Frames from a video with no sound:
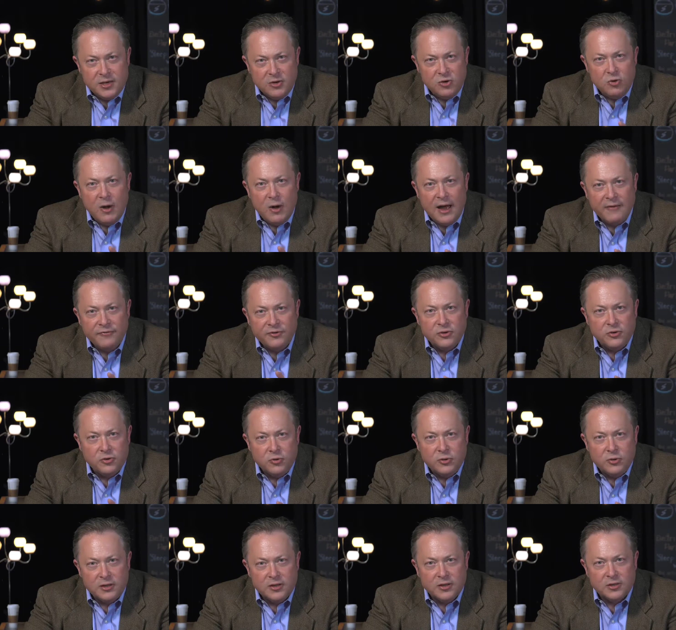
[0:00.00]
you have to
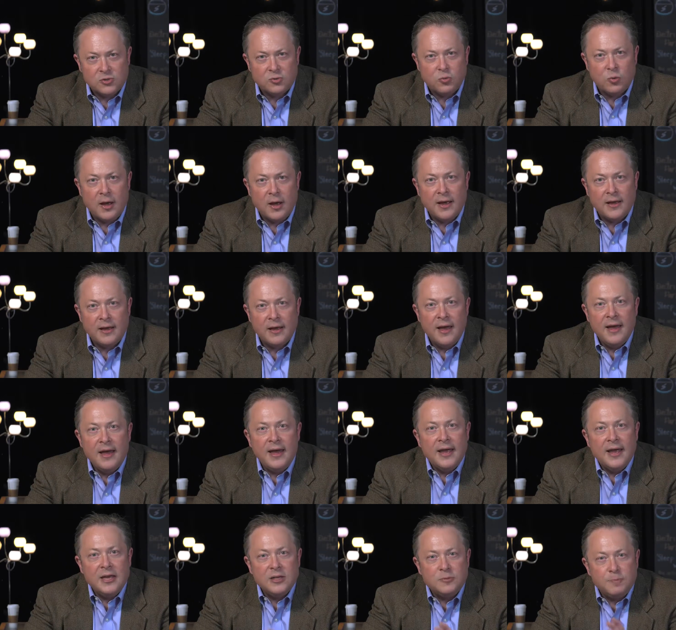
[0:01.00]
do it this way
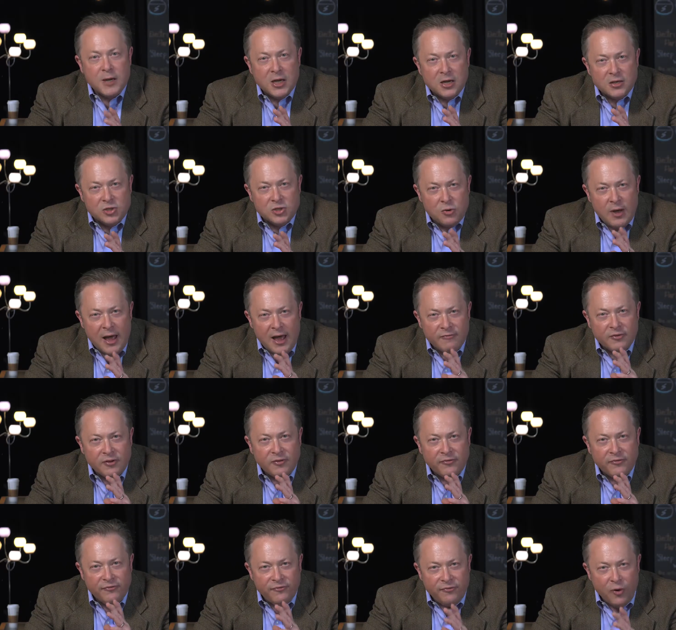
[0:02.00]
is because you have to
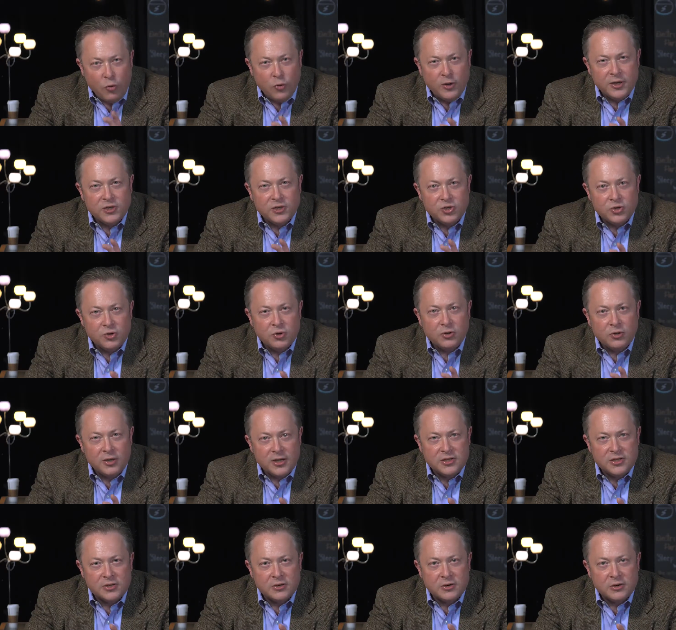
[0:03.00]
focus your
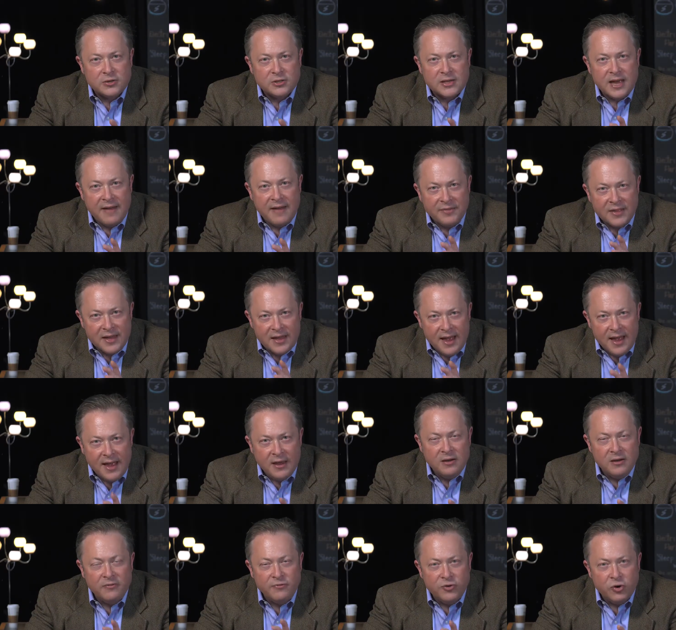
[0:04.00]
listeners at the
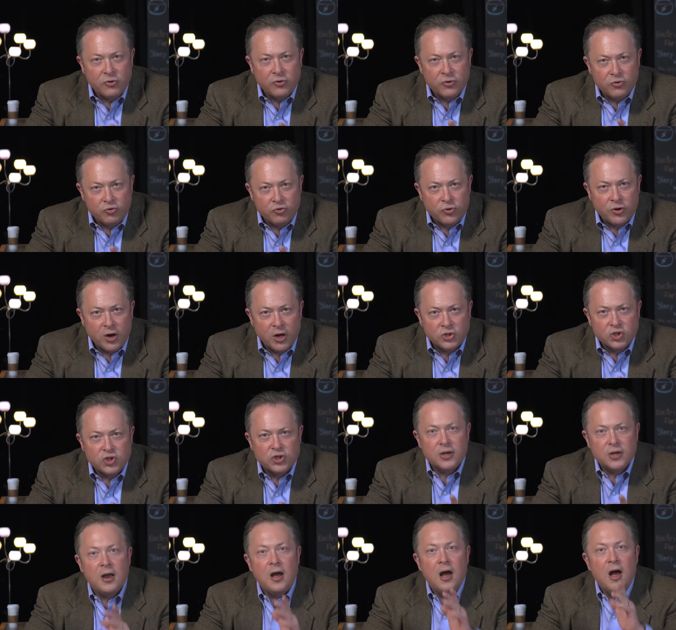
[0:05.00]
end of your
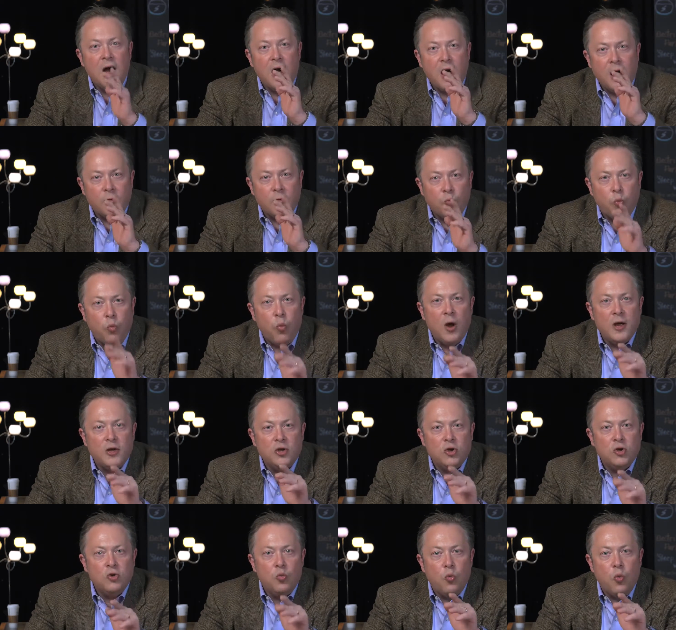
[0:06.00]
introduction on what
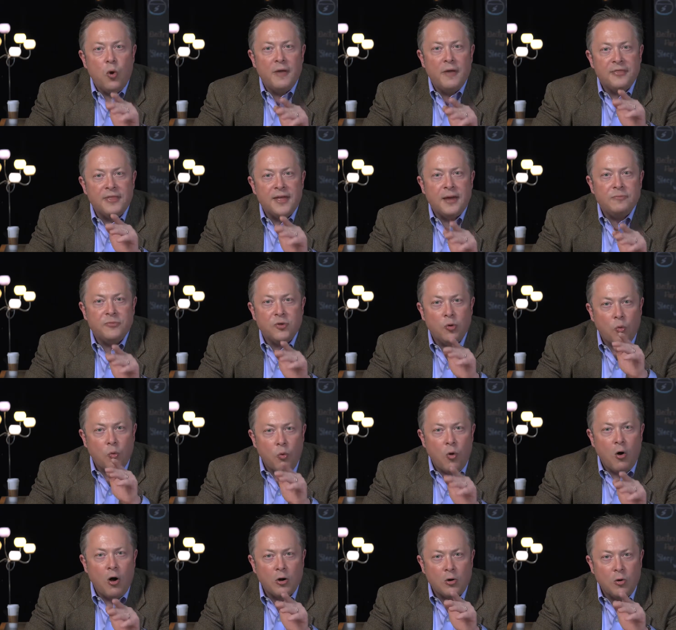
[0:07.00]
you want them to
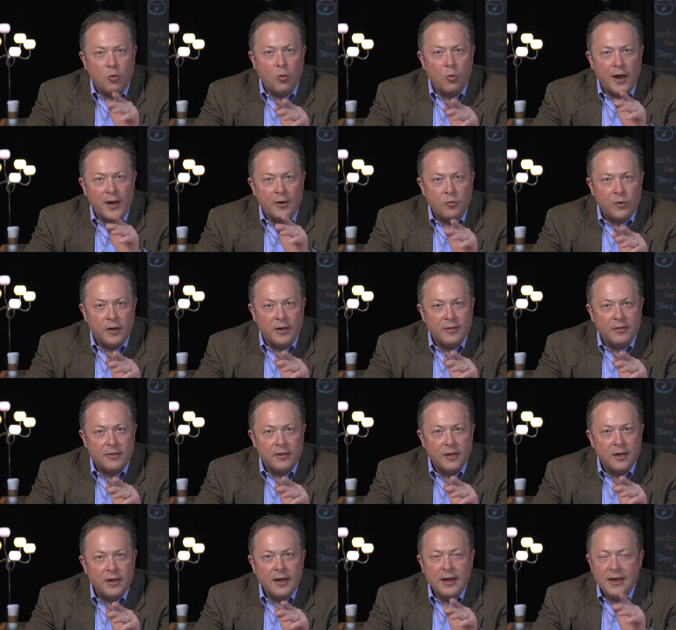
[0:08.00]
walk away with.
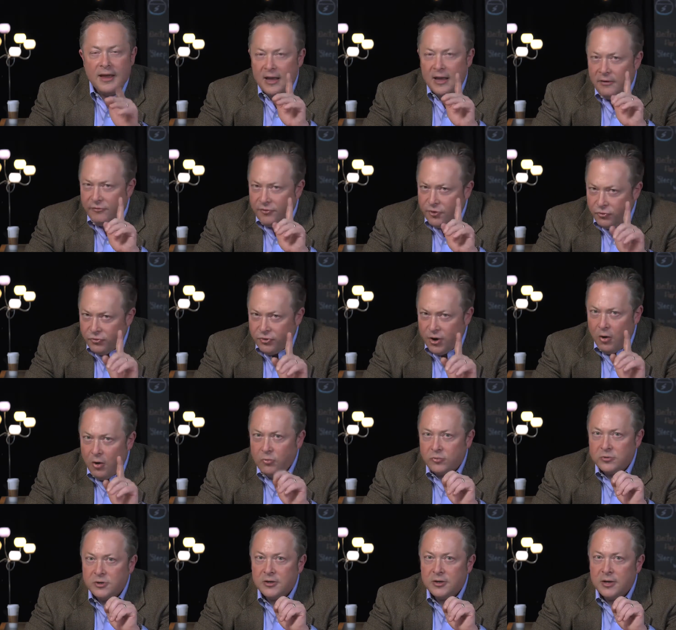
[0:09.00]
If you
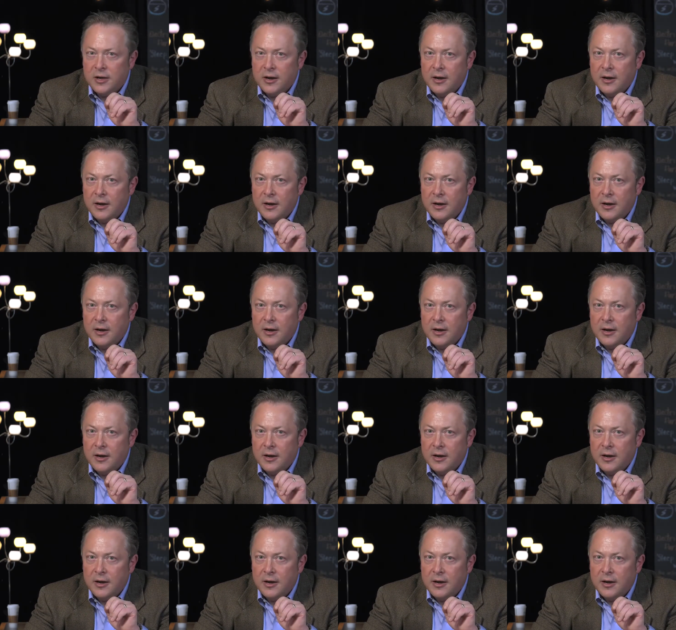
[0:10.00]
don't,